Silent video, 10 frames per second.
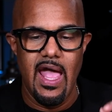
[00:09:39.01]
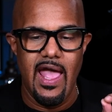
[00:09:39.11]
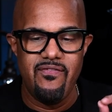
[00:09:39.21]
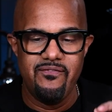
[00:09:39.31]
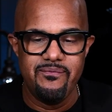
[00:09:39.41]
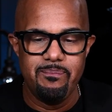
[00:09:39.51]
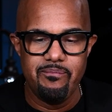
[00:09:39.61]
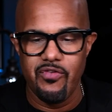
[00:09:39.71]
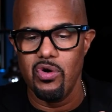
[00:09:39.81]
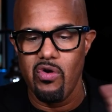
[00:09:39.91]
A
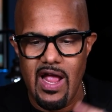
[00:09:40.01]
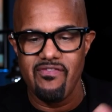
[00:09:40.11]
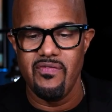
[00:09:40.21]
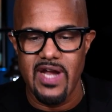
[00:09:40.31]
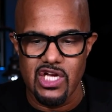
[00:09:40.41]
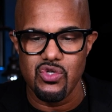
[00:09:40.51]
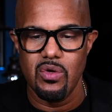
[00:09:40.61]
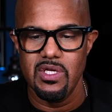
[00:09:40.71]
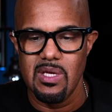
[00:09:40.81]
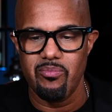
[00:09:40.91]
photograph of an actual
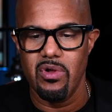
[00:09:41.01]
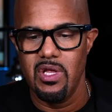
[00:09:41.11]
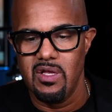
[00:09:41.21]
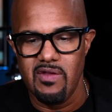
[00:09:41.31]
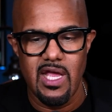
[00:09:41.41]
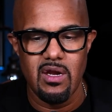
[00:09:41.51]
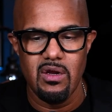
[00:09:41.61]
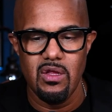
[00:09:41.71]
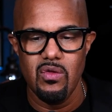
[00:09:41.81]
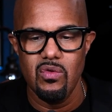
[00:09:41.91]
exemplary container
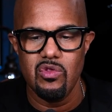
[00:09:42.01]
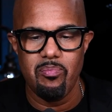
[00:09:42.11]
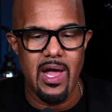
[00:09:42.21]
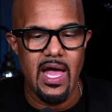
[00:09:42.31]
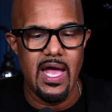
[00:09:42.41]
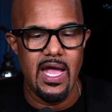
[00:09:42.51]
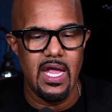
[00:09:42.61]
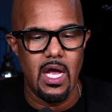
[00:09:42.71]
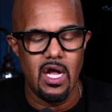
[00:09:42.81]
used by